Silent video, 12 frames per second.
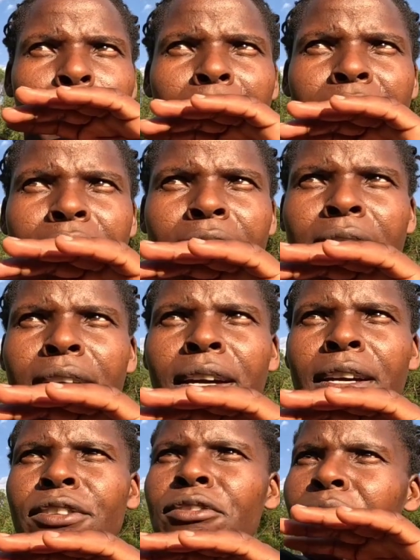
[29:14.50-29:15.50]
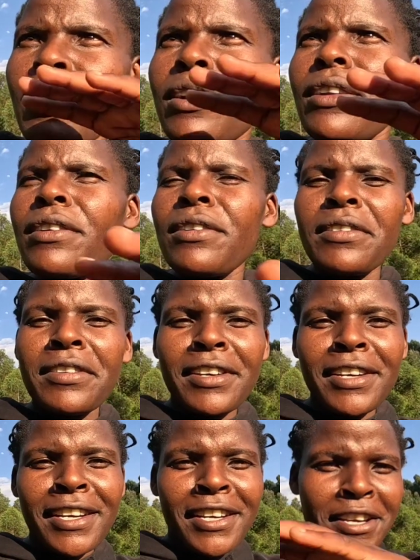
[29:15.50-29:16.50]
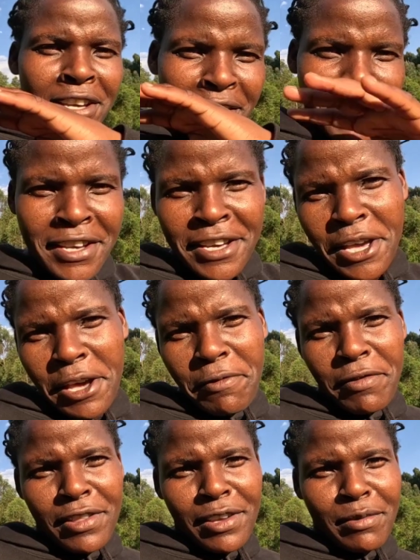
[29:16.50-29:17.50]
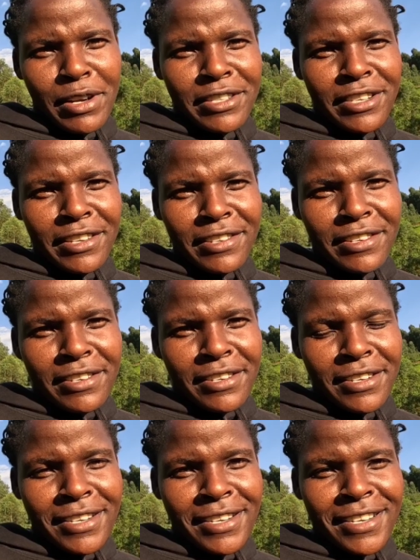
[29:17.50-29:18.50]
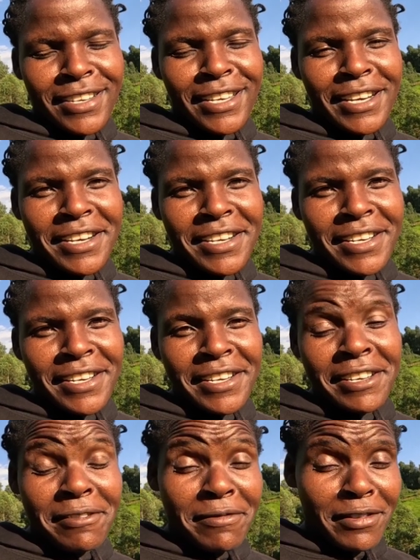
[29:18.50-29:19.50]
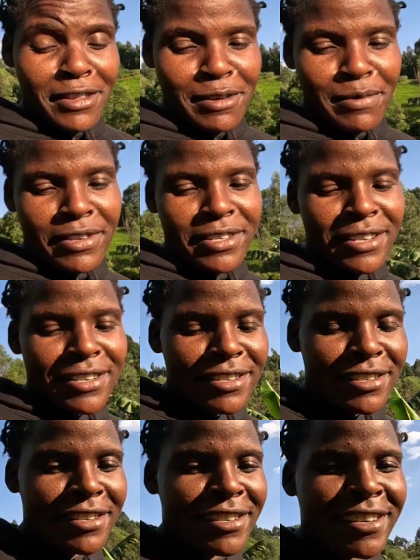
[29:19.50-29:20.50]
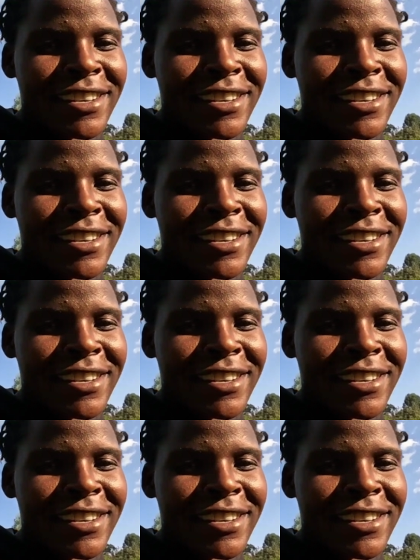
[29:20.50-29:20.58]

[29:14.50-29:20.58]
but uh, tomorrow everything will change yeah everything will change